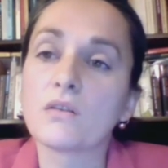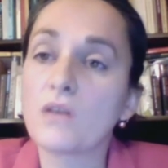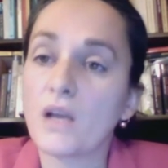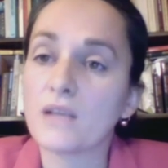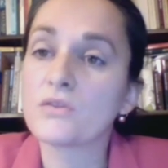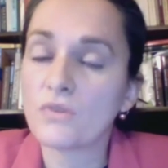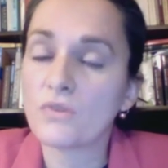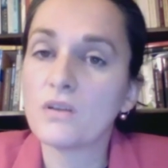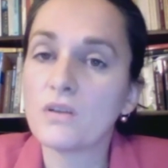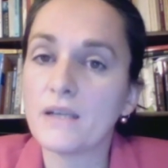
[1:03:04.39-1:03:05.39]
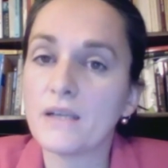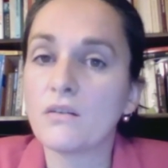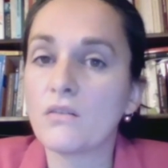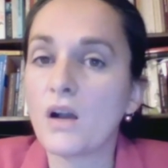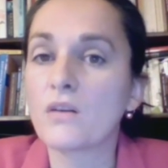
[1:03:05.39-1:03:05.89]
class struggle and
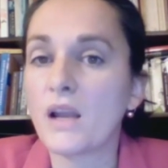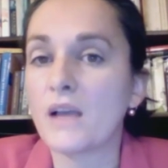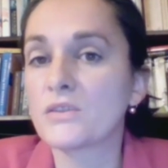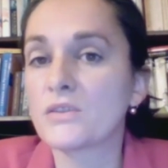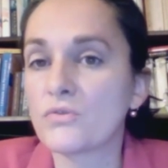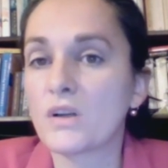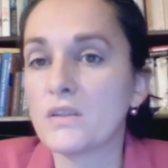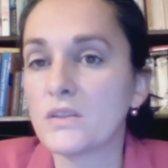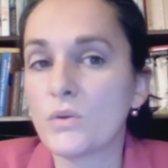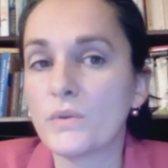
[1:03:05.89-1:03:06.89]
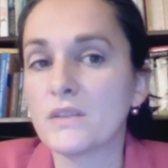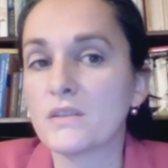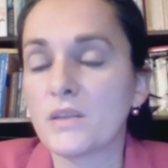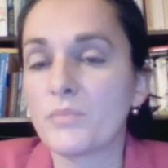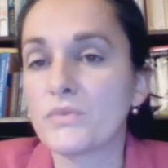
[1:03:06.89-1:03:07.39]
on how class struggle is always
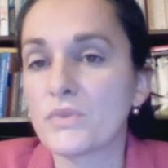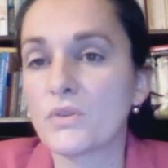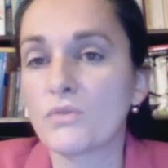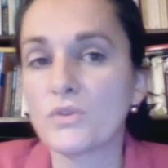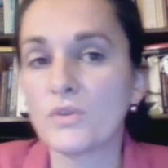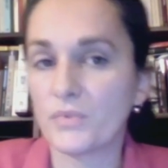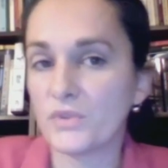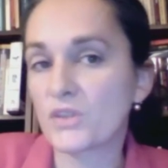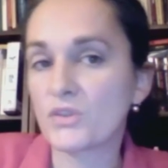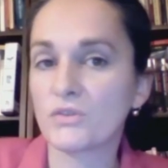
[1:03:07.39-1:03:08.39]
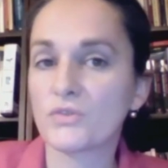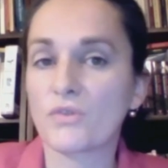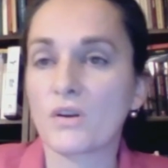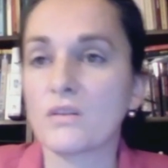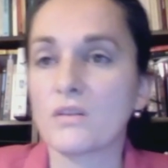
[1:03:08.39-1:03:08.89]
a separate social reproduction
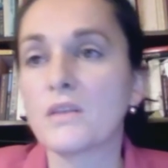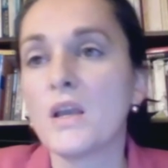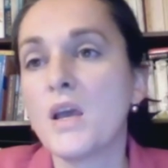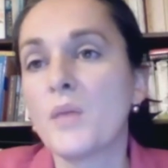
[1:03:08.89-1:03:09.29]
struggle,